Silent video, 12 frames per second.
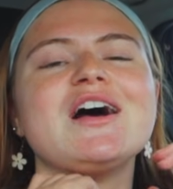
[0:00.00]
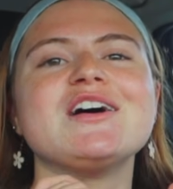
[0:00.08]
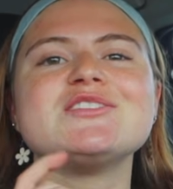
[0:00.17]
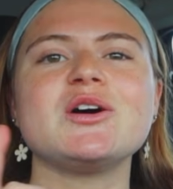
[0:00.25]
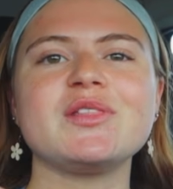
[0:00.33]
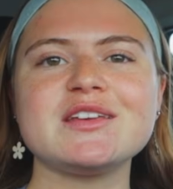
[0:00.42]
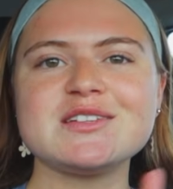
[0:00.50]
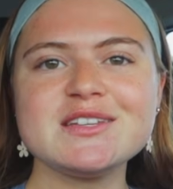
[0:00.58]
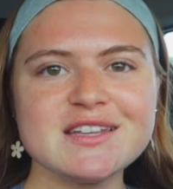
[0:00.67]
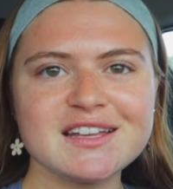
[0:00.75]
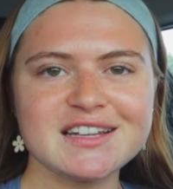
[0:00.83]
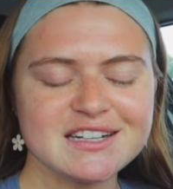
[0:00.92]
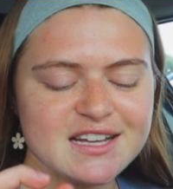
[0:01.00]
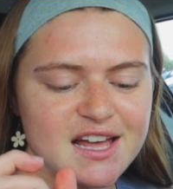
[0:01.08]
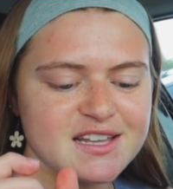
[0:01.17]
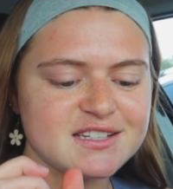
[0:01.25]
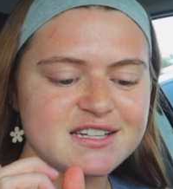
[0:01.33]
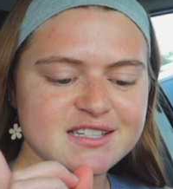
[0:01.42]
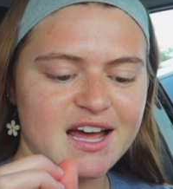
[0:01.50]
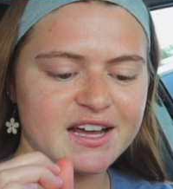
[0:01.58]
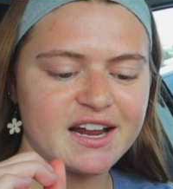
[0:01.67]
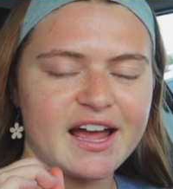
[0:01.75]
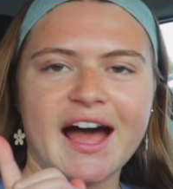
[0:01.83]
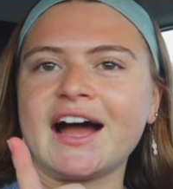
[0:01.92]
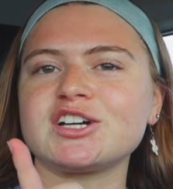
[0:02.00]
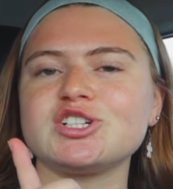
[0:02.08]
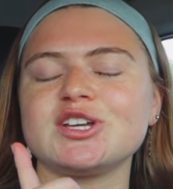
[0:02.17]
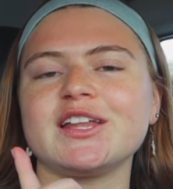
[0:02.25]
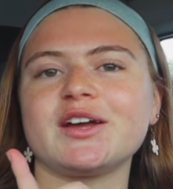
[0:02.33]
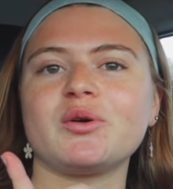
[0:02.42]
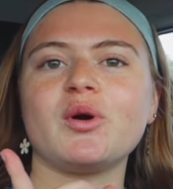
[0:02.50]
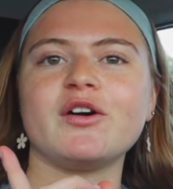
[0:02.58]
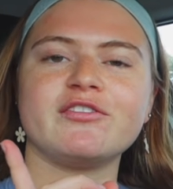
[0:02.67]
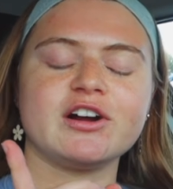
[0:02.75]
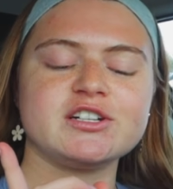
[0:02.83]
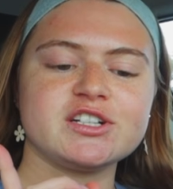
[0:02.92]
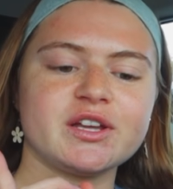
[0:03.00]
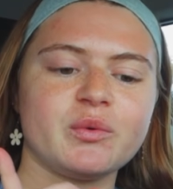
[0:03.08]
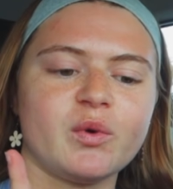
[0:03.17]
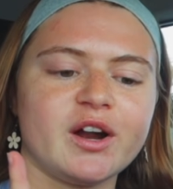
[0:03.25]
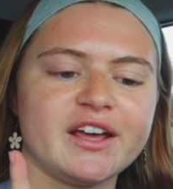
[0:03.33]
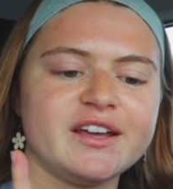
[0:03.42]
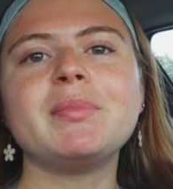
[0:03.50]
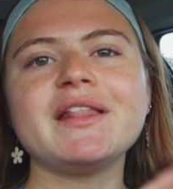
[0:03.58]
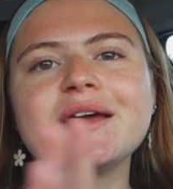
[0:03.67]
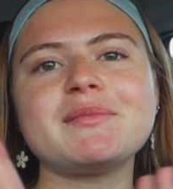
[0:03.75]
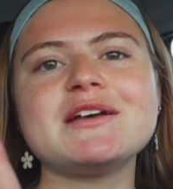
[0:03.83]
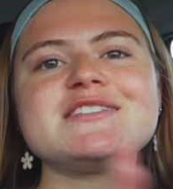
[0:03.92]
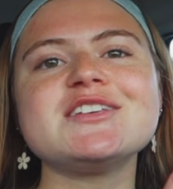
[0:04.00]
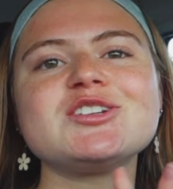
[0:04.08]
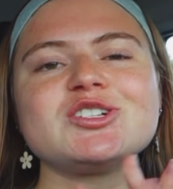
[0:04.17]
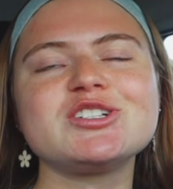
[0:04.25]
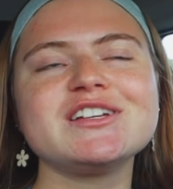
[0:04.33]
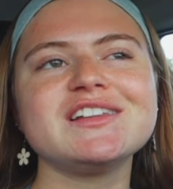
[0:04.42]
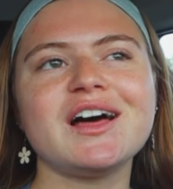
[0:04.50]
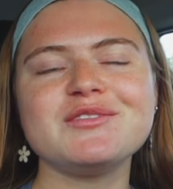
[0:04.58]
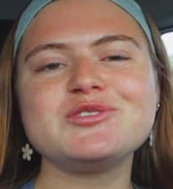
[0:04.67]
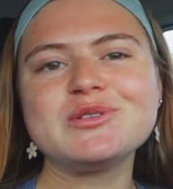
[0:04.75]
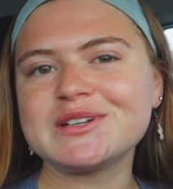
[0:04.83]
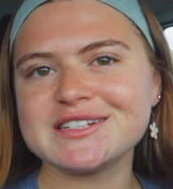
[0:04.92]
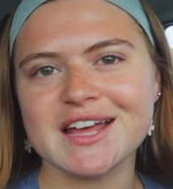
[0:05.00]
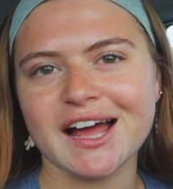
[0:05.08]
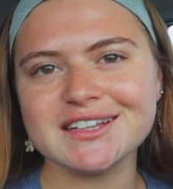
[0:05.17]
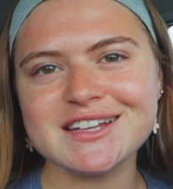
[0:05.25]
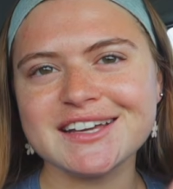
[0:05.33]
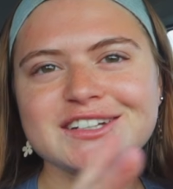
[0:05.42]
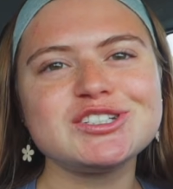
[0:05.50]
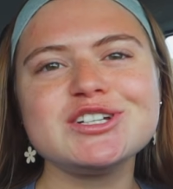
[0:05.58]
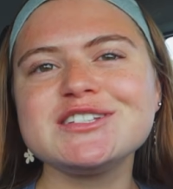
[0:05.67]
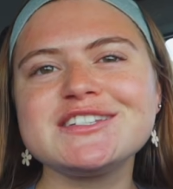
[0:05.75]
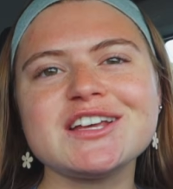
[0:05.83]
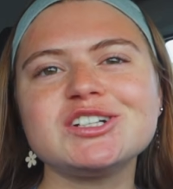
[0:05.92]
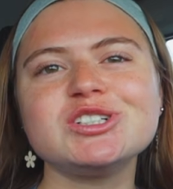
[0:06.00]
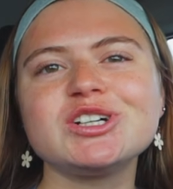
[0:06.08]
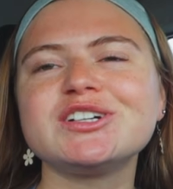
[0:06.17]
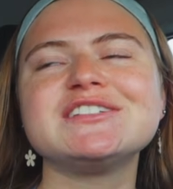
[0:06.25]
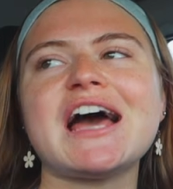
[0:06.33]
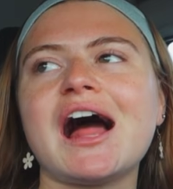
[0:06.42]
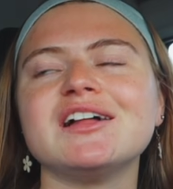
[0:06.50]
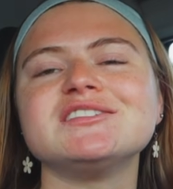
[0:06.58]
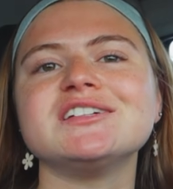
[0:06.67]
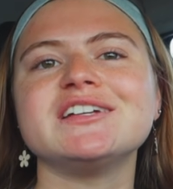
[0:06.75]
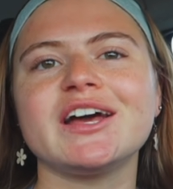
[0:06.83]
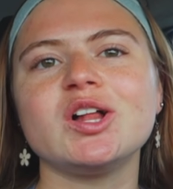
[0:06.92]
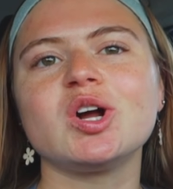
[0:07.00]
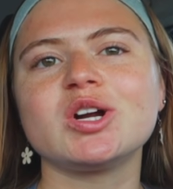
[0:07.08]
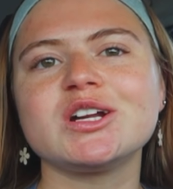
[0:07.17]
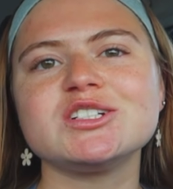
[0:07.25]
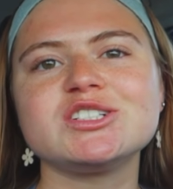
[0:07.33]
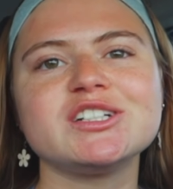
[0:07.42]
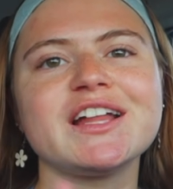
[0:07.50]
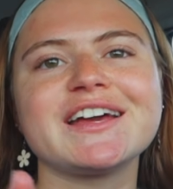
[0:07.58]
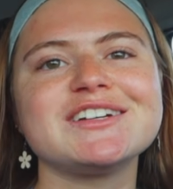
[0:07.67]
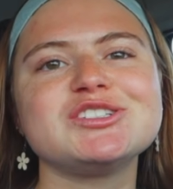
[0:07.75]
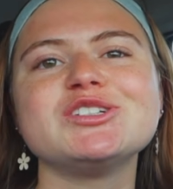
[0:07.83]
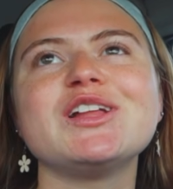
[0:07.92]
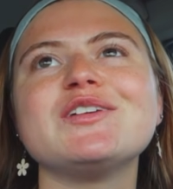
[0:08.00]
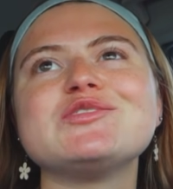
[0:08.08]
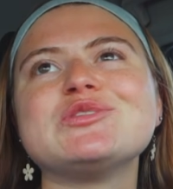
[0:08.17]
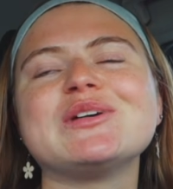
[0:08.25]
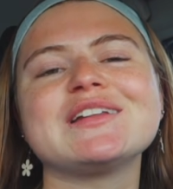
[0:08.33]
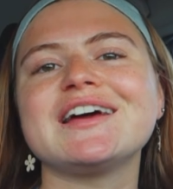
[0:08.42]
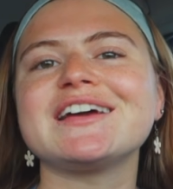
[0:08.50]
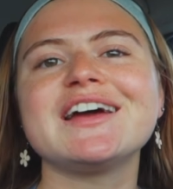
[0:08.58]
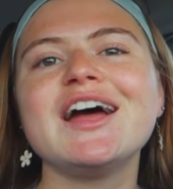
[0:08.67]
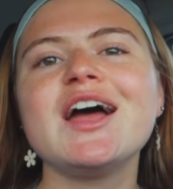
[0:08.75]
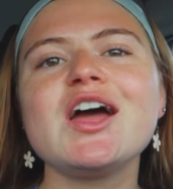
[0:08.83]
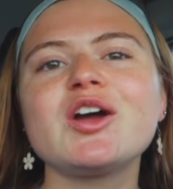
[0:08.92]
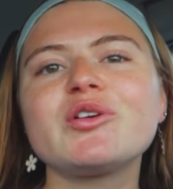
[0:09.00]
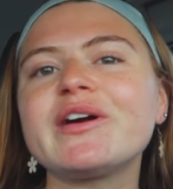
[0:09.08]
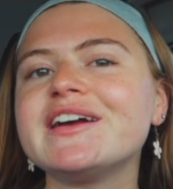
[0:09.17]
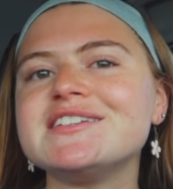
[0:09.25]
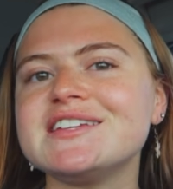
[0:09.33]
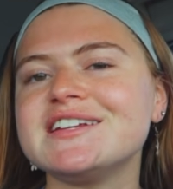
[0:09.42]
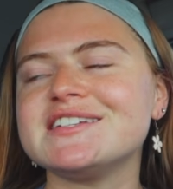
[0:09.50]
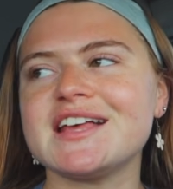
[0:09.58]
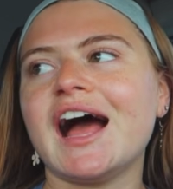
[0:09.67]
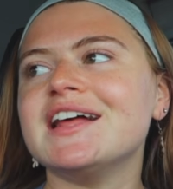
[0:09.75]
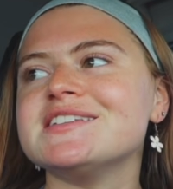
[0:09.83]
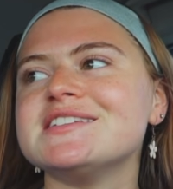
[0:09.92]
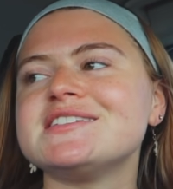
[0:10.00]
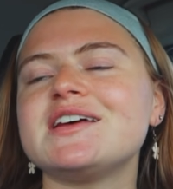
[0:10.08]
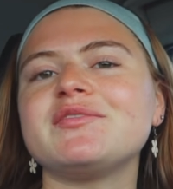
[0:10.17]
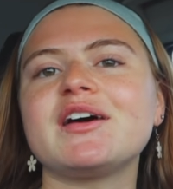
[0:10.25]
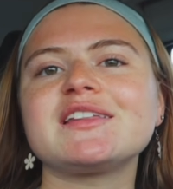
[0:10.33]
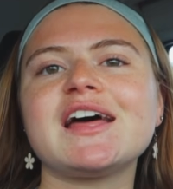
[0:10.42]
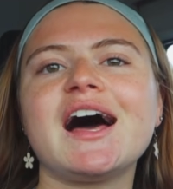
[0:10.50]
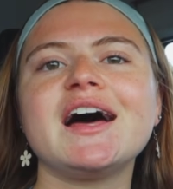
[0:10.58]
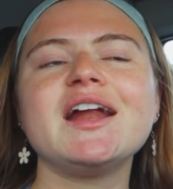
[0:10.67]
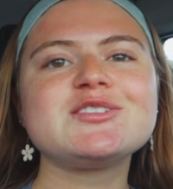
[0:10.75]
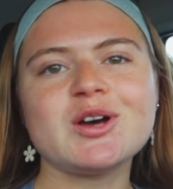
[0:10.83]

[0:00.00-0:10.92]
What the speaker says: So this is like the design I actually like originally wanted. But like my sister, she loves doing designs. Like, she's such a talented nail artist. She loves doing like crazy designs and stuff like that.